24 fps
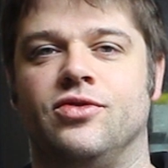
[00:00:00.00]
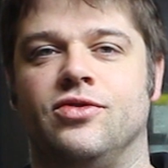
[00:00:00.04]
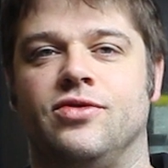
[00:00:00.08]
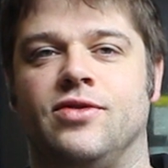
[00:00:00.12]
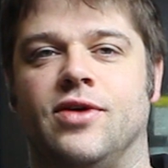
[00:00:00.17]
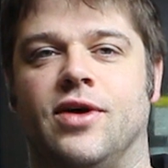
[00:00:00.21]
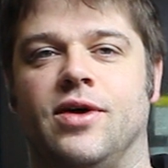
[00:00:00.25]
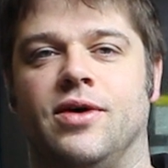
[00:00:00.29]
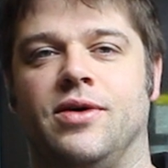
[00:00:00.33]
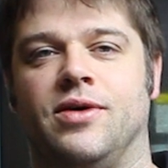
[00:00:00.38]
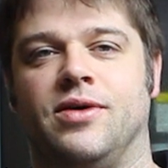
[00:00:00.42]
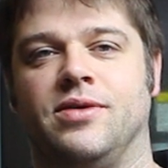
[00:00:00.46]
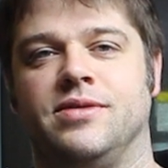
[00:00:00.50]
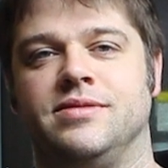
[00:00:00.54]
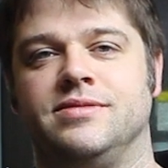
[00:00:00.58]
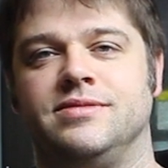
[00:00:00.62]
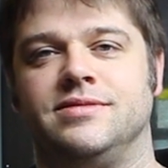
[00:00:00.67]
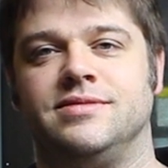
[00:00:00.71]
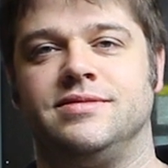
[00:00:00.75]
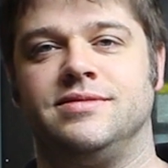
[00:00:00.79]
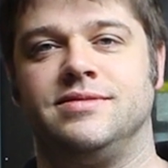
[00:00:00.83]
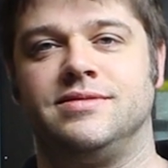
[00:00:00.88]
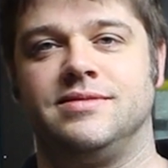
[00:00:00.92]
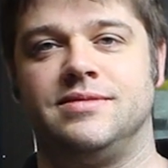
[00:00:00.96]
So
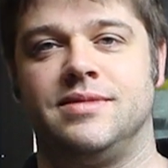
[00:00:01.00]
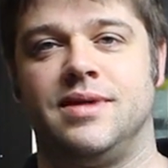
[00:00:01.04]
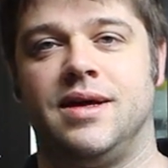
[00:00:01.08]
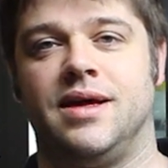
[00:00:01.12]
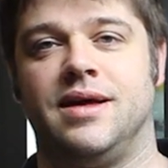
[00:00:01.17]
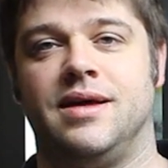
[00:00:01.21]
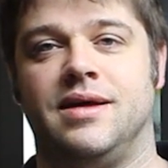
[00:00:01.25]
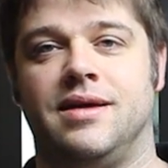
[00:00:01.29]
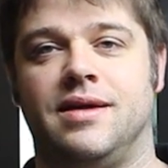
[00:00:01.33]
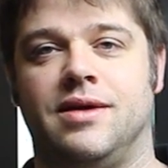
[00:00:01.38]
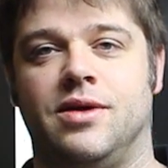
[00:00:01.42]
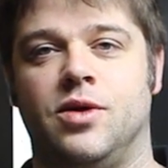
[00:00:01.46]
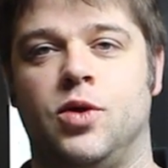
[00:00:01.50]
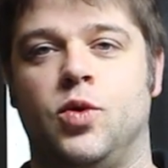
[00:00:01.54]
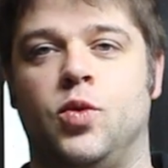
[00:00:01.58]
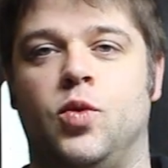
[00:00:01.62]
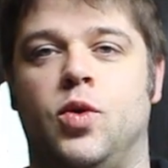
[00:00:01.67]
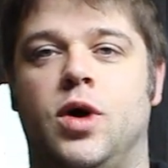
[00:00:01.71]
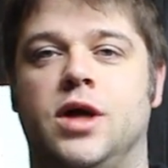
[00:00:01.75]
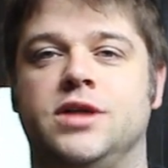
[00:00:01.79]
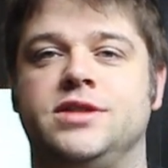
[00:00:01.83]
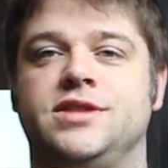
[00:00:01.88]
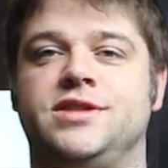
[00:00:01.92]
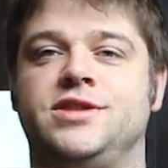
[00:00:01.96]

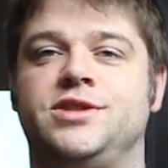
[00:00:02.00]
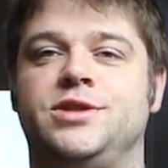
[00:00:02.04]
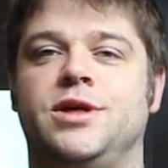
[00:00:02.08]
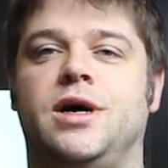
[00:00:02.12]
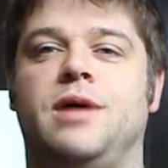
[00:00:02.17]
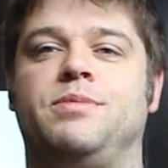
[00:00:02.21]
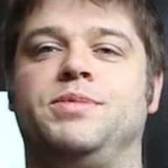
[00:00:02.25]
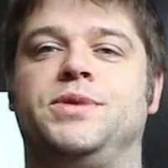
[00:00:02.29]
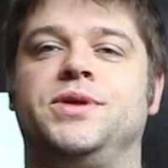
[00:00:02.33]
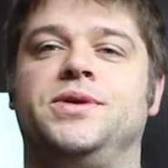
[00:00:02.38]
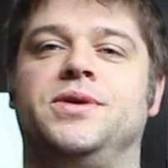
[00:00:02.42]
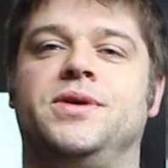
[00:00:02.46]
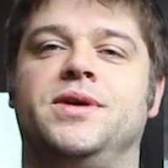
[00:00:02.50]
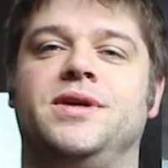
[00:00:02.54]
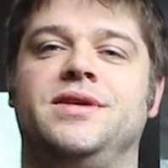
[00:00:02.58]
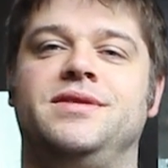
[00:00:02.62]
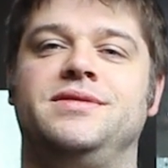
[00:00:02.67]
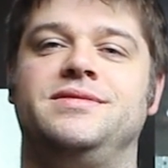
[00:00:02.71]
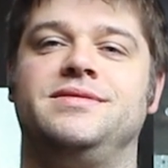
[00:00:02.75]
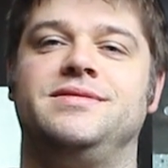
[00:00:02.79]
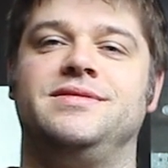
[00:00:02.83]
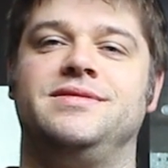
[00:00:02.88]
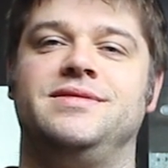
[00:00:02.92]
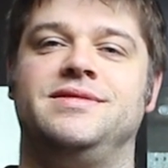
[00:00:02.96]
watch the shop tour,
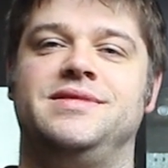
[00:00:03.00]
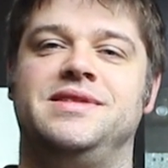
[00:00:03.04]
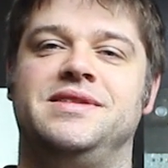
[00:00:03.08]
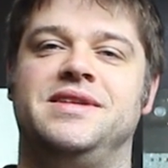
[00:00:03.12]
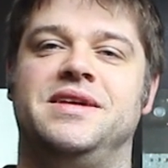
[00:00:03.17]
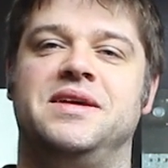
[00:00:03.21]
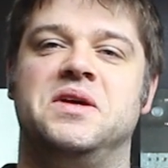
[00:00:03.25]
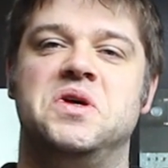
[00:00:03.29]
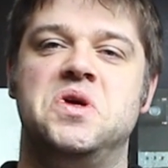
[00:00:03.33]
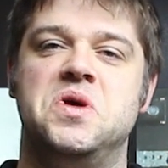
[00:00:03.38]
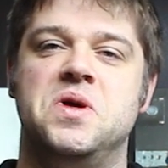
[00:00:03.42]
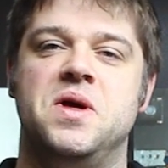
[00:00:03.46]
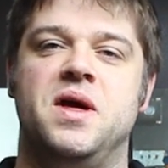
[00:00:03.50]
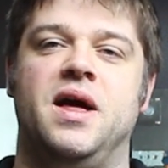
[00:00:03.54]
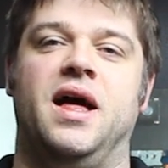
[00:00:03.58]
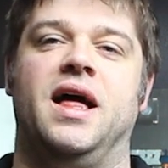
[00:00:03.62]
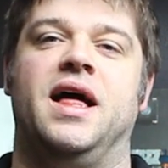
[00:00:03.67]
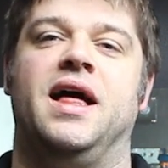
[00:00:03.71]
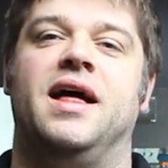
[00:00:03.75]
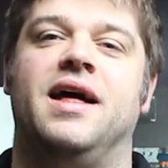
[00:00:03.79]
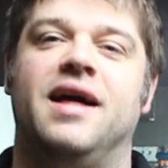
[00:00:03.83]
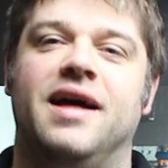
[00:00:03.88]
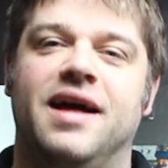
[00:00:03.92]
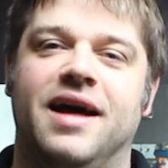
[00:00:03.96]

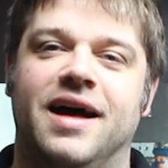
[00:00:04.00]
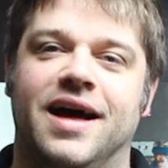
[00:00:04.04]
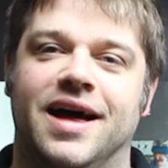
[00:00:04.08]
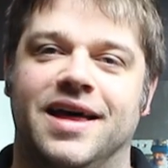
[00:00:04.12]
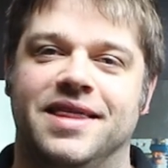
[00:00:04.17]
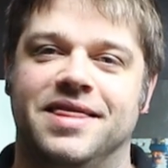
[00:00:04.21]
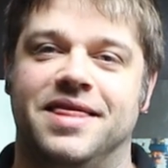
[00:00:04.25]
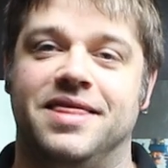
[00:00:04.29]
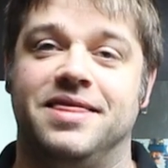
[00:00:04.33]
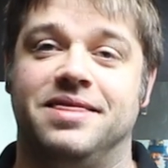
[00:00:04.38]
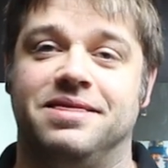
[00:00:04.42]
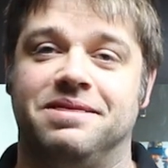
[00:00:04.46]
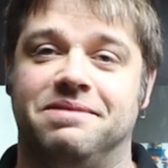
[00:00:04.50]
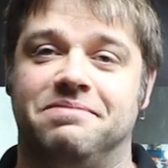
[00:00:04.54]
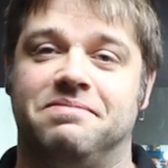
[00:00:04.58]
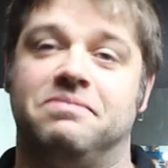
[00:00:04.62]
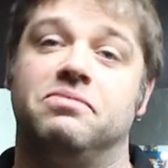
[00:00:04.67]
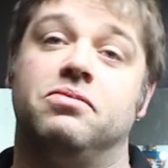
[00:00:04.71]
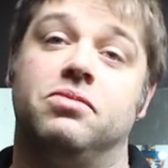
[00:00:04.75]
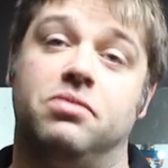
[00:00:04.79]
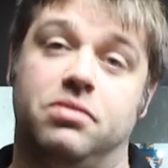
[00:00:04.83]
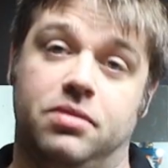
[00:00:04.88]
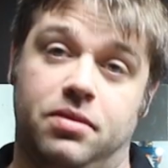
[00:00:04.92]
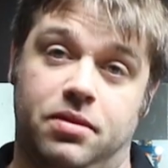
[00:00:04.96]
and
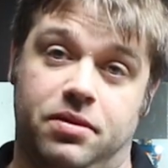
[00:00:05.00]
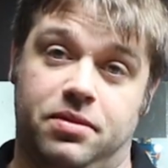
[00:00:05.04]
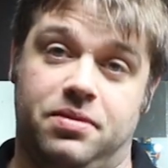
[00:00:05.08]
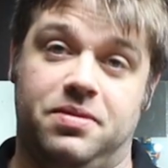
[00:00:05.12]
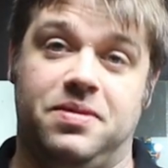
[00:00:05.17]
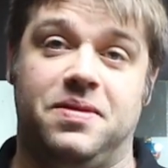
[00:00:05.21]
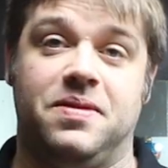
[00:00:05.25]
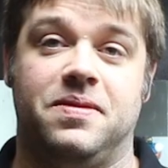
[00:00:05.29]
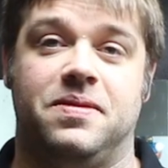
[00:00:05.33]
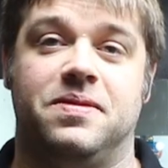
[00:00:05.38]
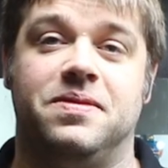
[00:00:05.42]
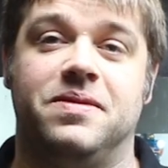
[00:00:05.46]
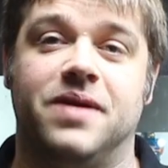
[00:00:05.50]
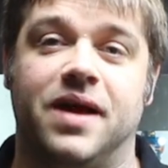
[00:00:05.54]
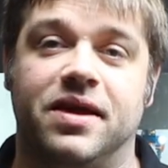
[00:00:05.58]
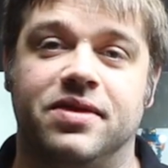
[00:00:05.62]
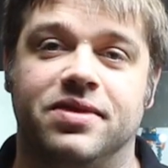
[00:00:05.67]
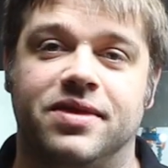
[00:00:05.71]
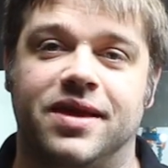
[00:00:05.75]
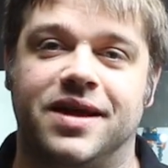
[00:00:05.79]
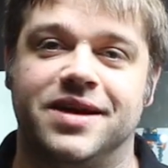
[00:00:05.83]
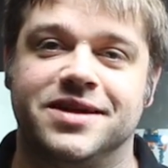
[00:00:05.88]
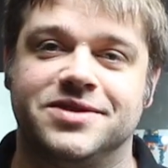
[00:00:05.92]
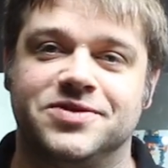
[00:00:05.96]

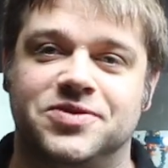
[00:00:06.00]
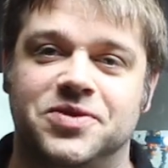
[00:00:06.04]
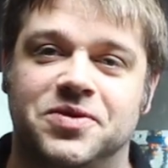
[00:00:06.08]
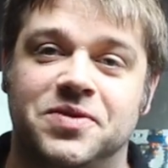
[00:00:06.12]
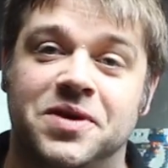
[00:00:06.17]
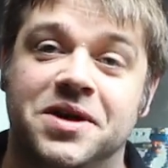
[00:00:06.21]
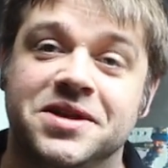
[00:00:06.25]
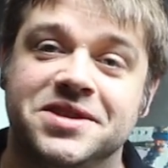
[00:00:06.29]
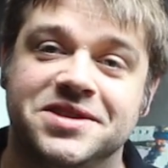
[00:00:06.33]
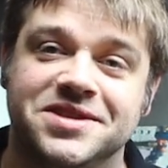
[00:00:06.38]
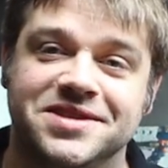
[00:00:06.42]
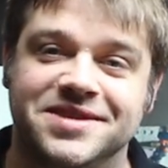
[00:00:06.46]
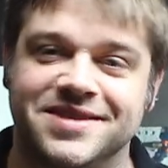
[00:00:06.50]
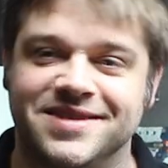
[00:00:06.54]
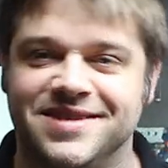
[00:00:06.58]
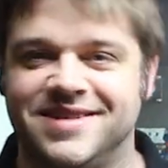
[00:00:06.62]
then thanks for watching.